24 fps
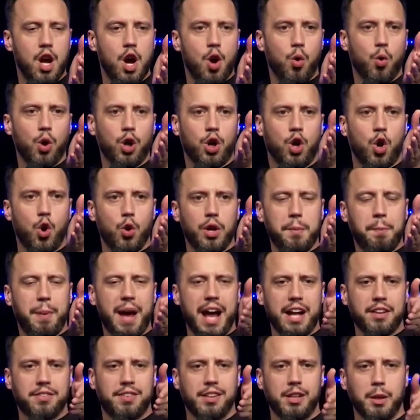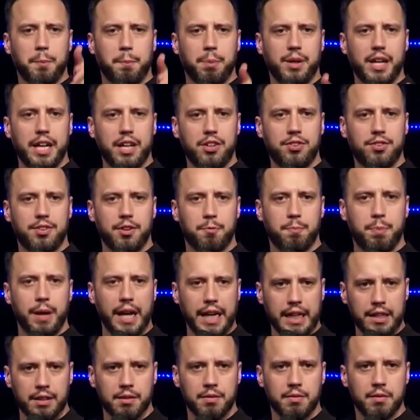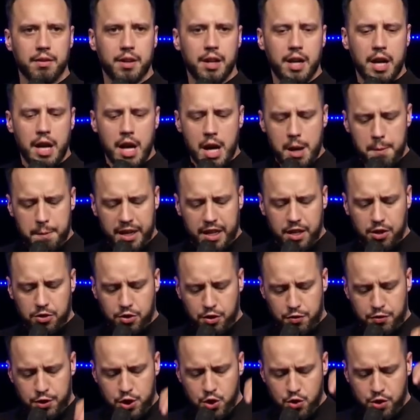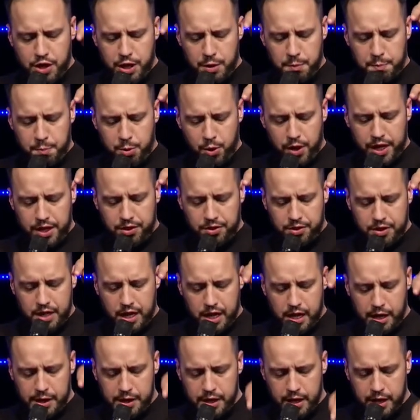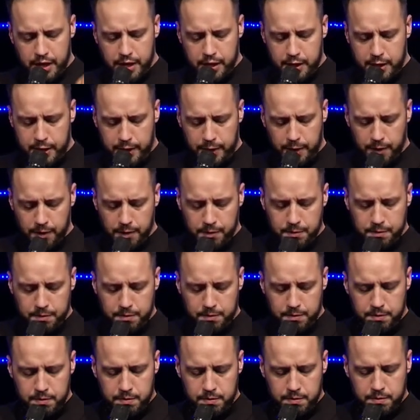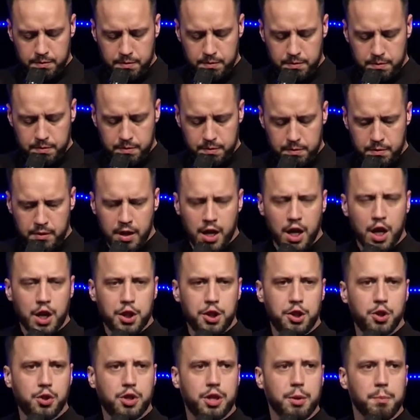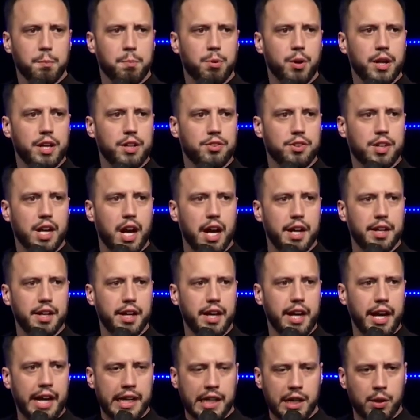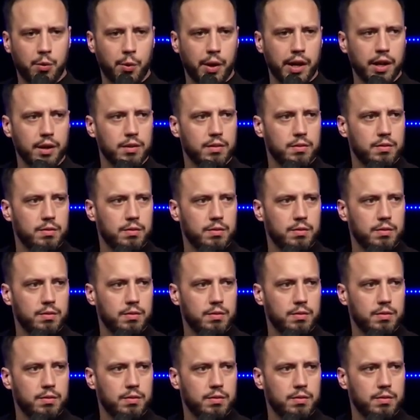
We're going back to the place of pain. Because if you can praise God here, you can praise God anywhere.